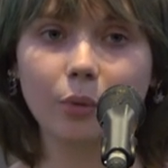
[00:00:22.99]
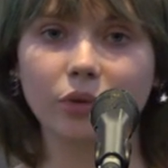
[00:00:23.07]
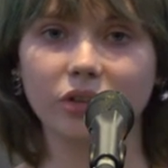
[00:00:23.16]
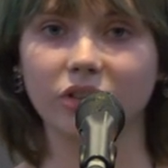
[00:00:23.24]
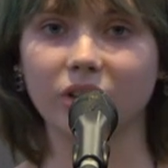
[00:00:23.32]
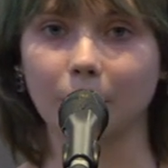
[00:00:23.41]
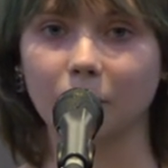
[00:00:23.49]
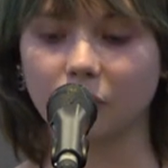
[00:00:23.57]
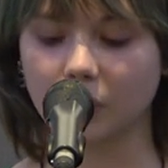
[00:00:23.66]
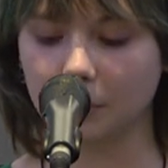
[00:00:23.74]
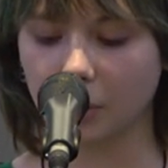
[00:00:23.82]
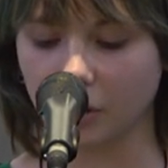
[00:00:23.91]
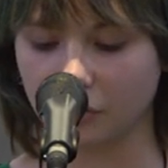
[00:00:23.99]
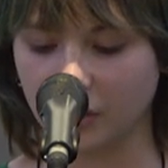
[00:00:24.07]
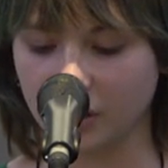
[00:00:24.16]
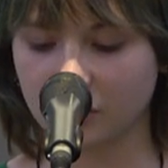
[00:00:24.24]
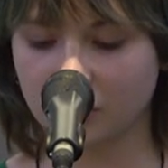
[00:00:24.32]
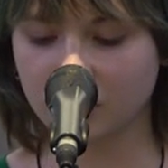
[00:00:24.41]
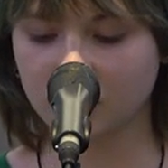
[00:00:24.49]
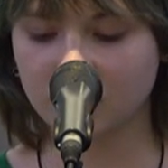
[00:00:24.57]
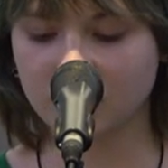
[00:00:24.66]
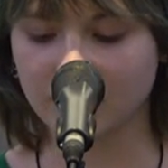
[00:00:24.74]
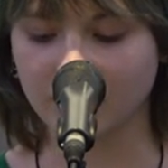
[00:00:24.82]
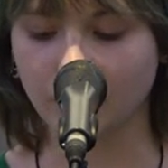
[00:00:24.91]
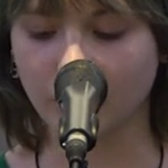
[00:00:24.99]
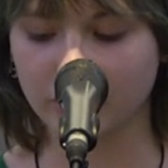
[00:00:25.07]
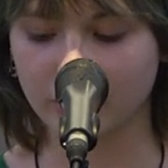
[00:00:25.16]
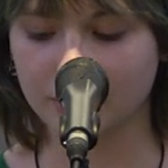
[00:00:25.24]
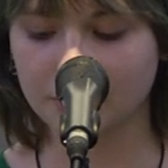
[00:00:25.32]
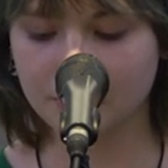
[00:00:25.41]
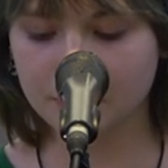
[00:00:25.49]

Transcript: was deceptively perfect, till it wasn't.